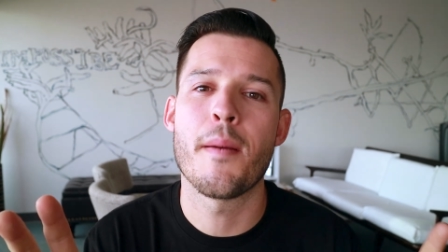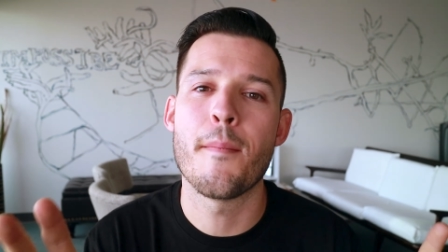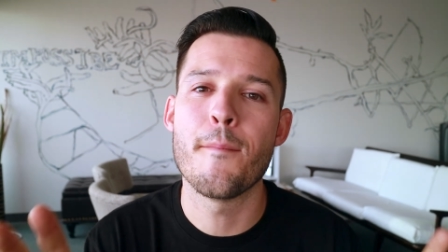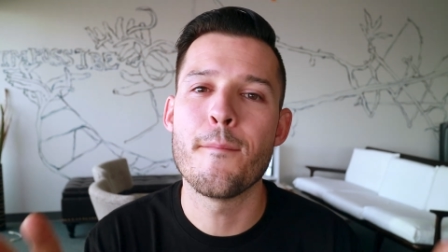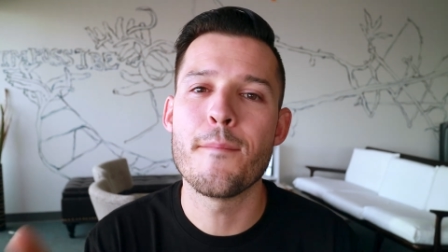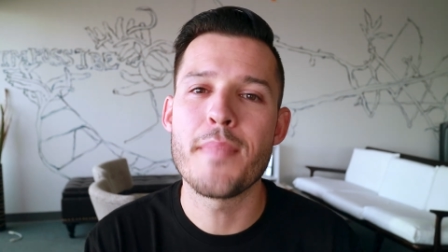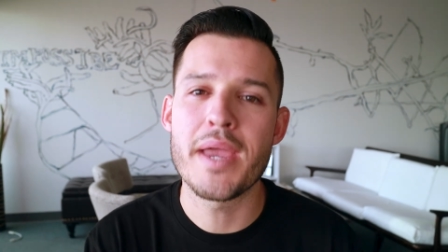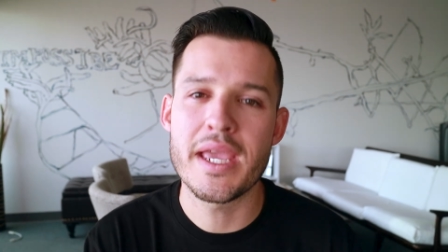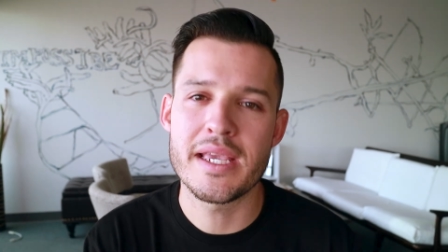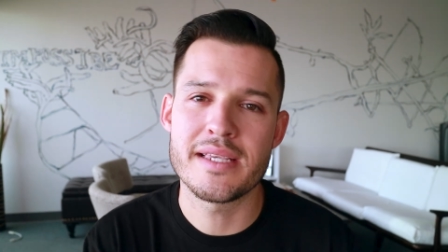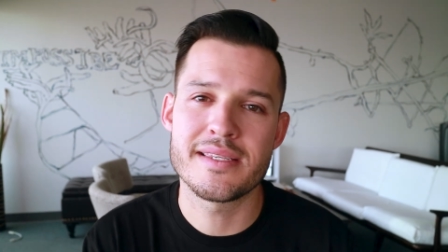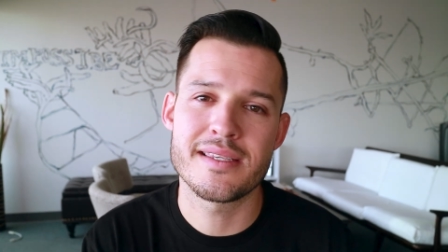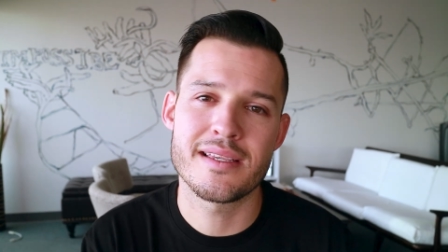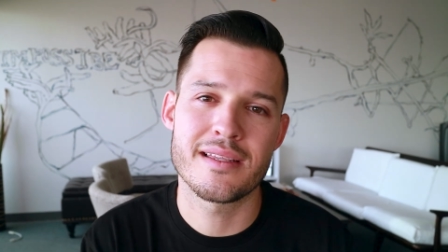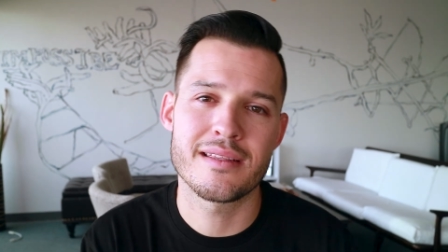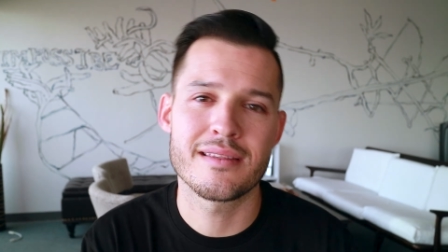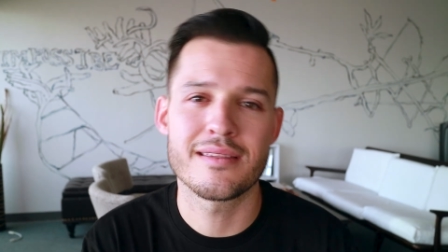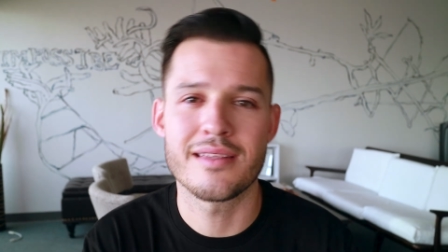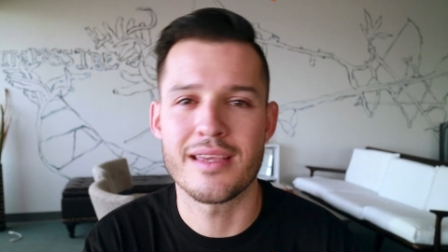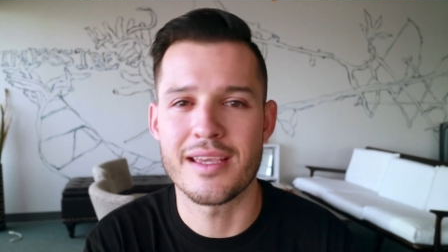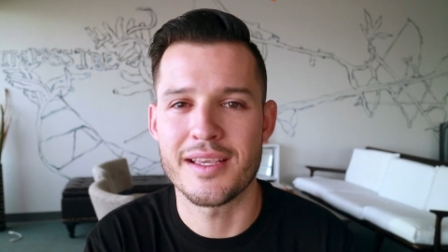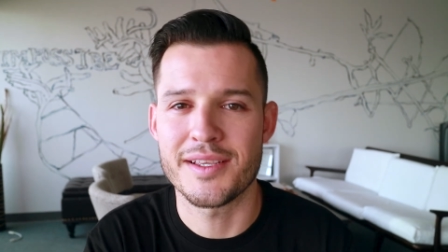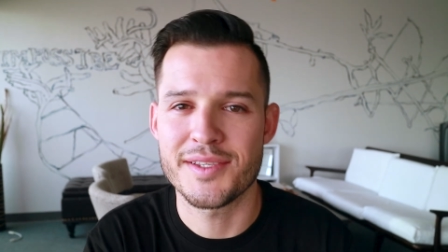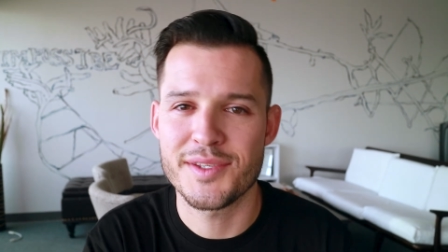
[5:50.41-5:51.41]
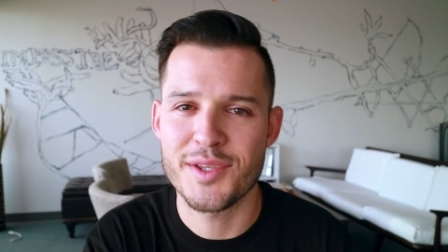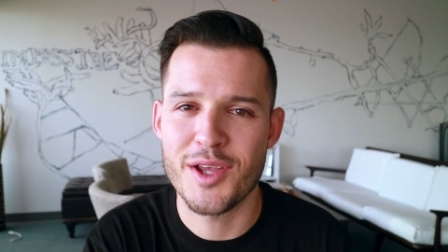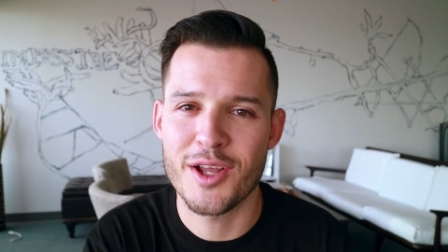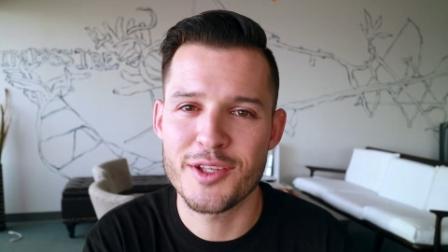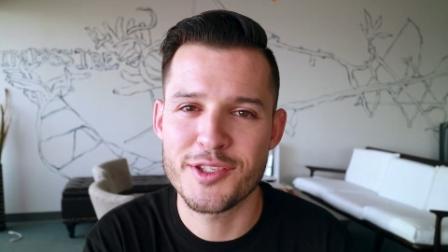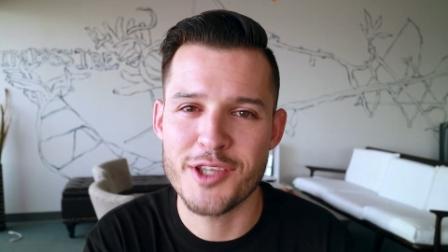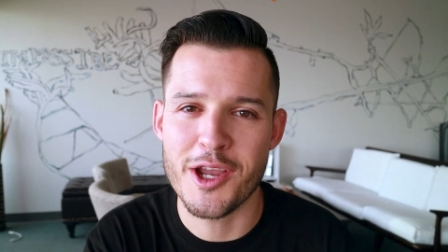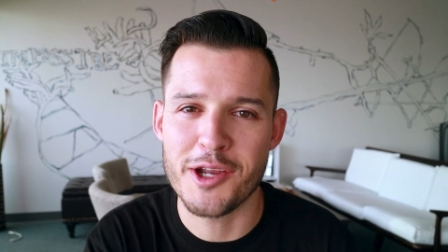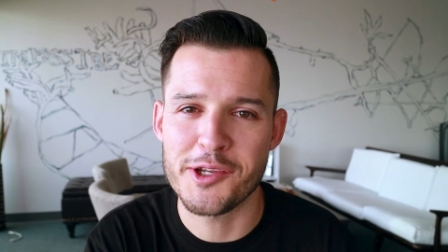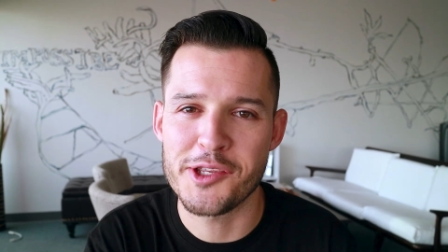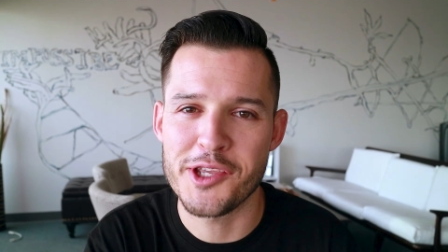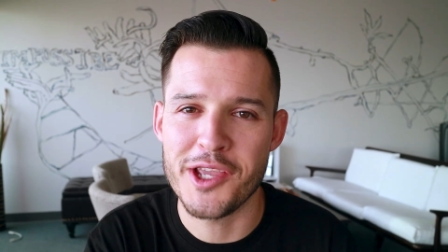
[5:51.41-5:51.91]
amazing things. I'll
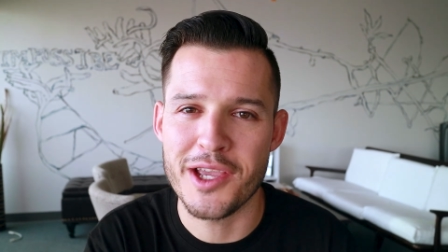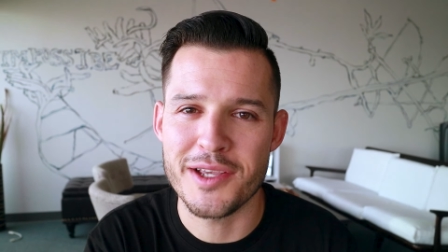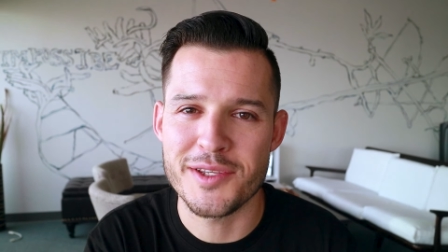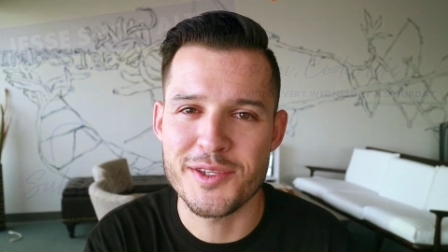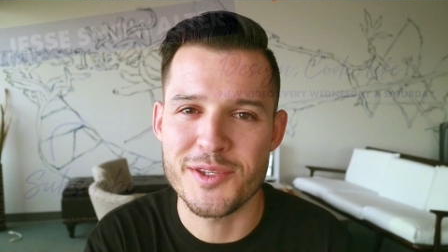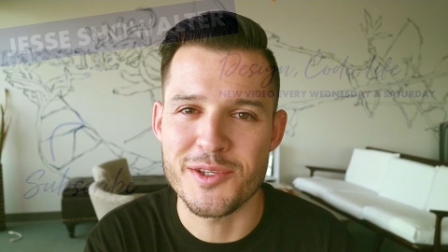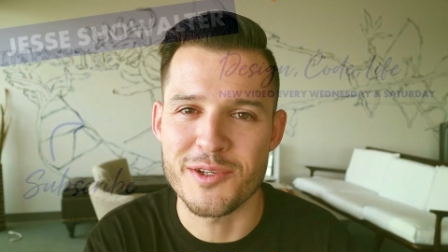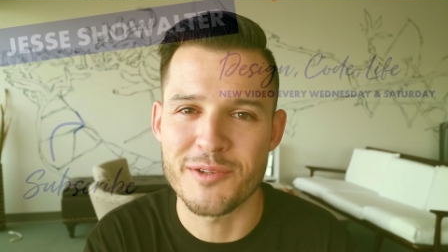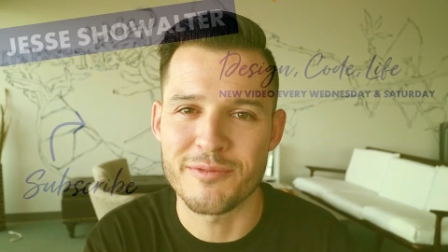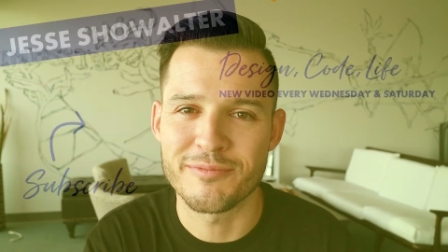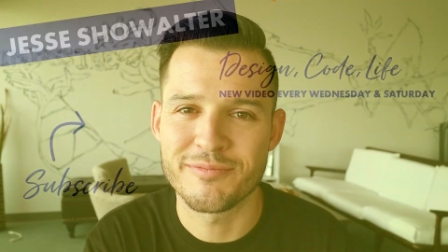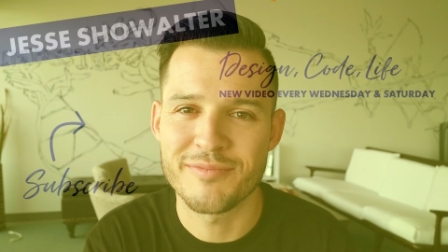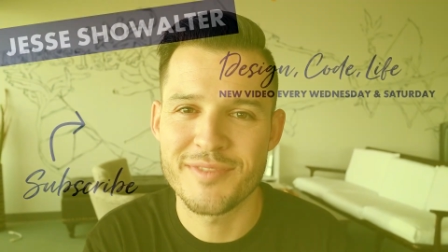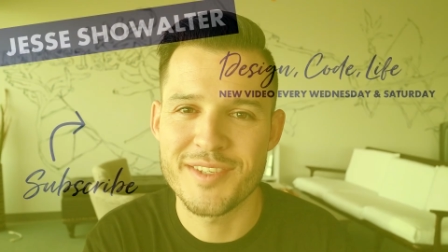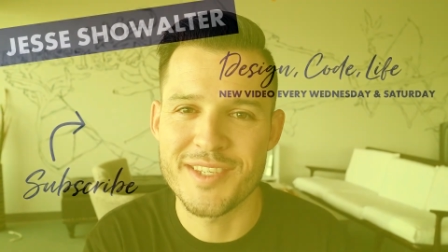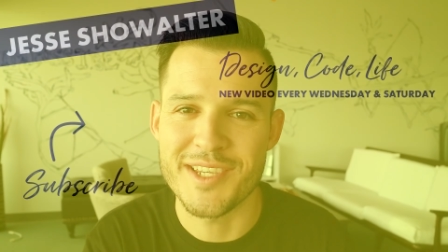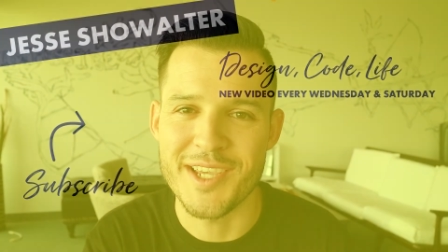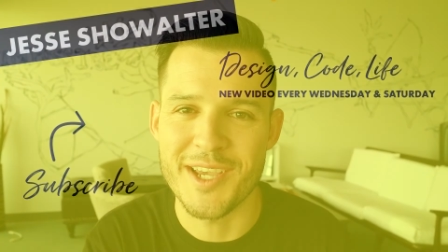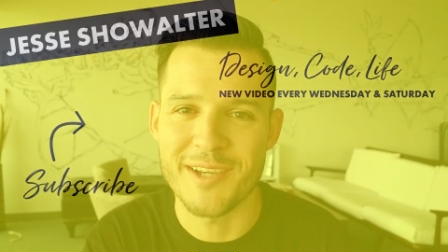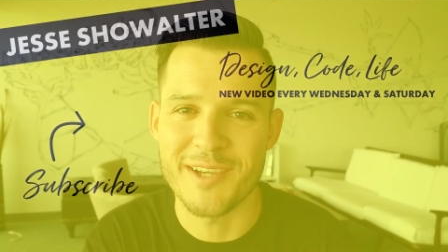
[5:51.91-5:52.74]
talk to you guys soon, see